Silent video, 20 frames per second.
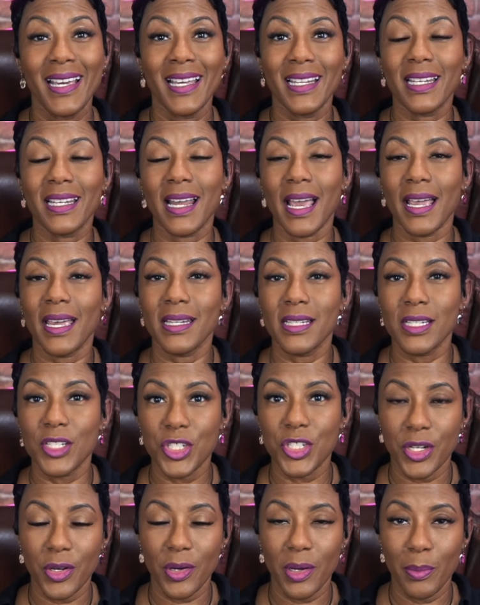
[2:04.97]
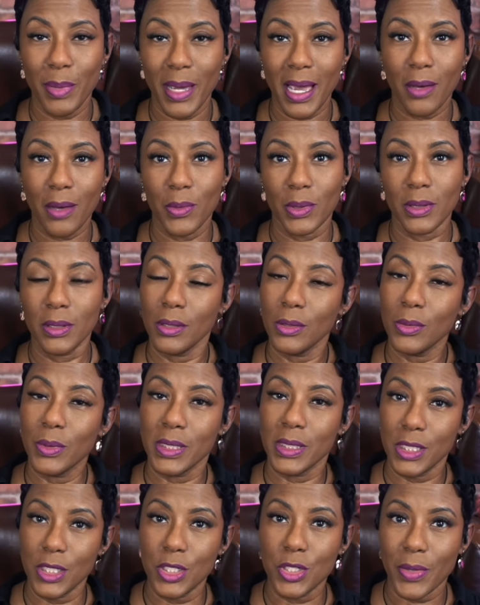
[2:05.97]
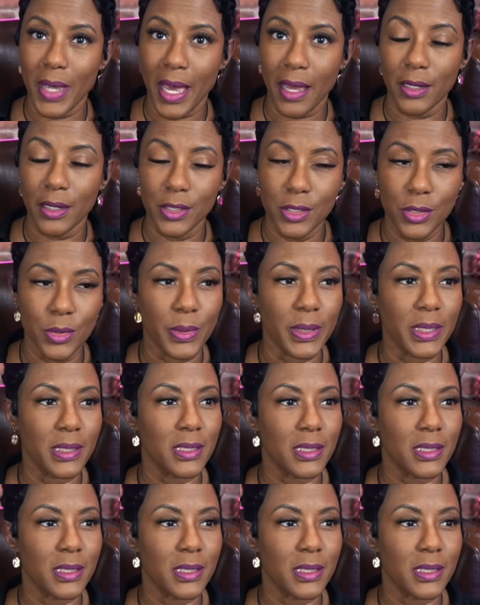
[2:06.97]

then I get to share it back with you and teach you how to do it.